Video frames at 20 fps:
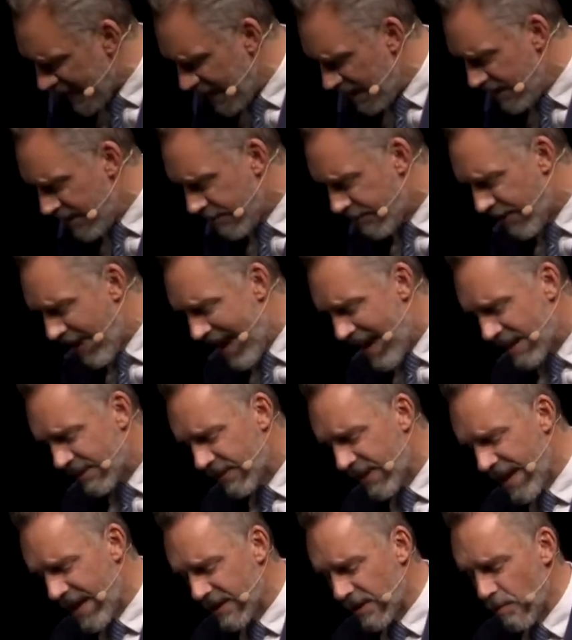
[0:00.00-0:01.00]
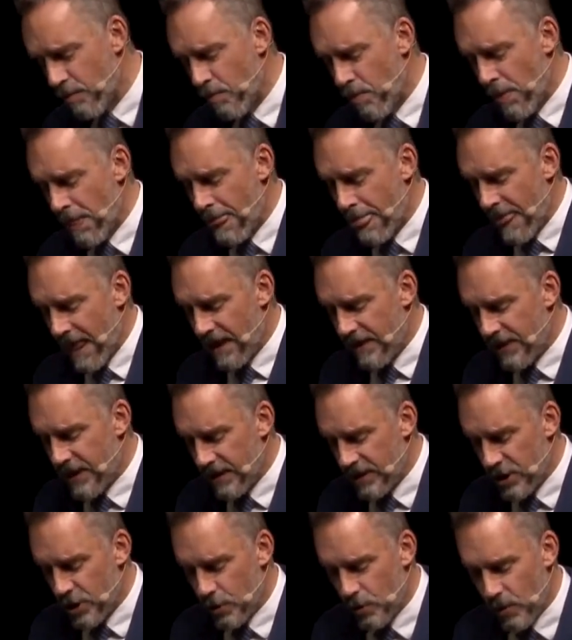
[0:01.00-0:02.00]
the fact that
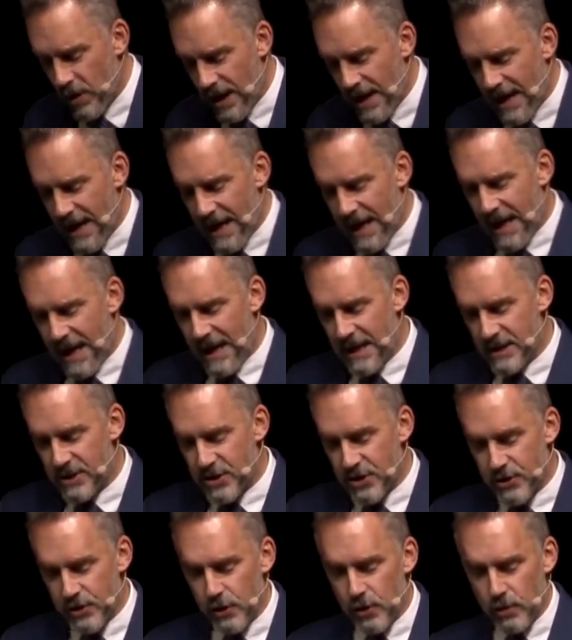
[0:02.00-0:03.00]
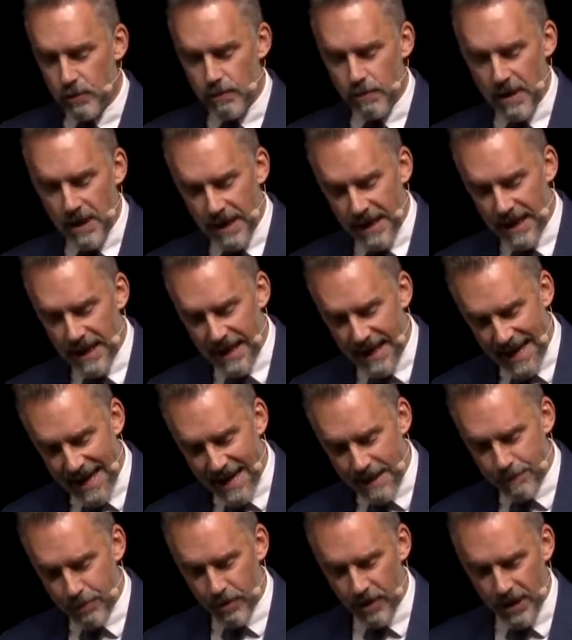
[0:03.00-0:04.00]
you assume
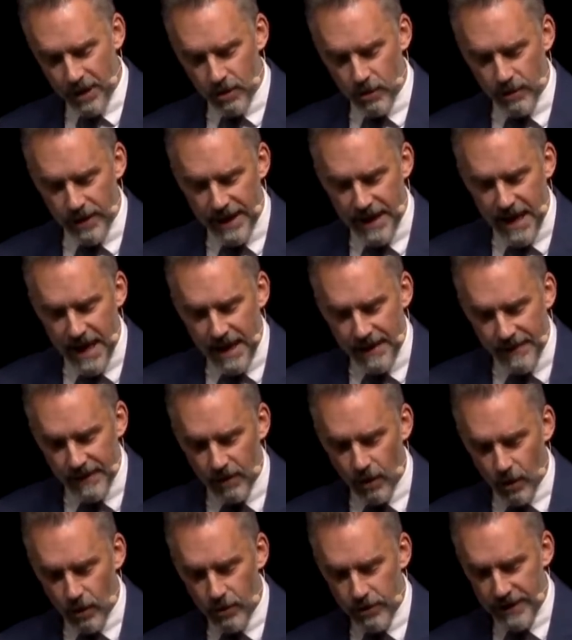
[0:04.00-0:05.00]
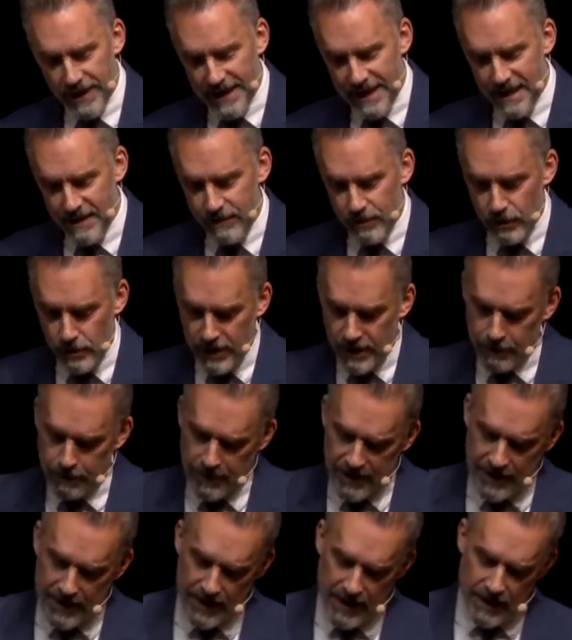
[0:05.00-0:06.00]
a priori that all the evil can
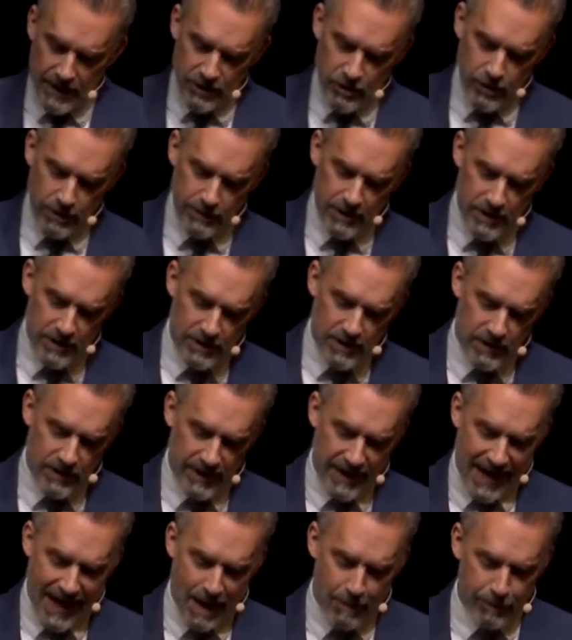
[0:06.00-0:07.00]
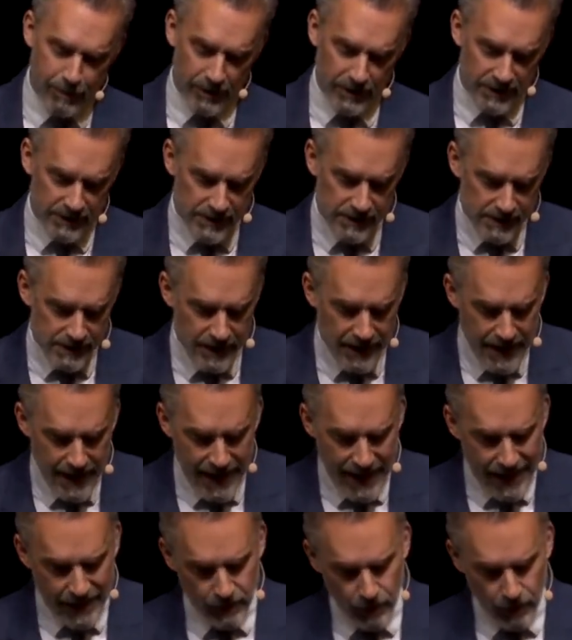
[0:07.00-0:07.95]
be attributed to the capitalists and